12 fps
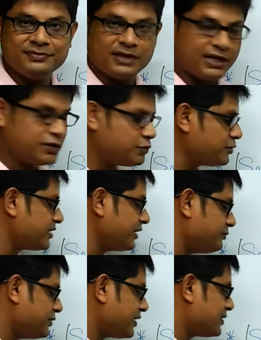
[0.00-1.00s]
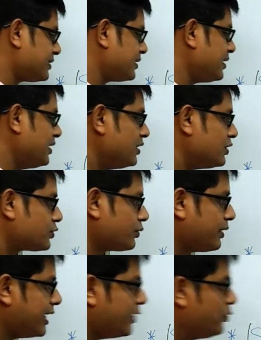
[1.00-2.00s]
and two subjects, so
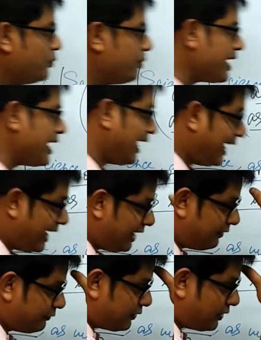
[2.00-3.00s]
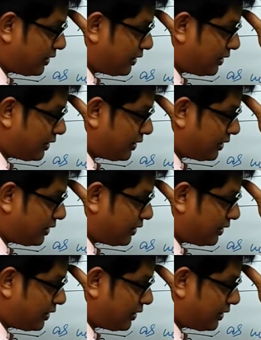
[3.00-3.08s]
you may have